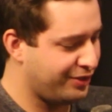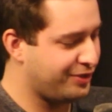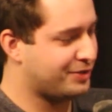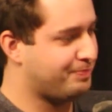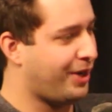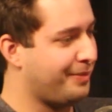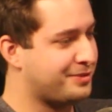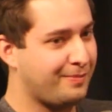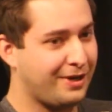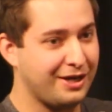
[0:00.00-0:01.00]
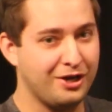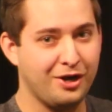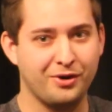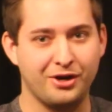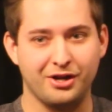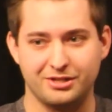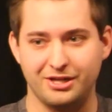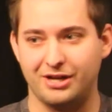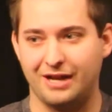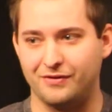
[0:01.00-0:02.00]
dude just pops up out of nowhere and goes,
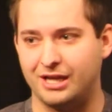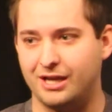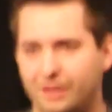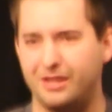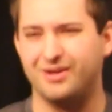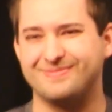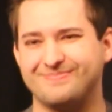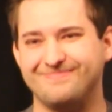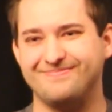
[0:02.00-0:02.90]
hey, you're going to have a kid? And you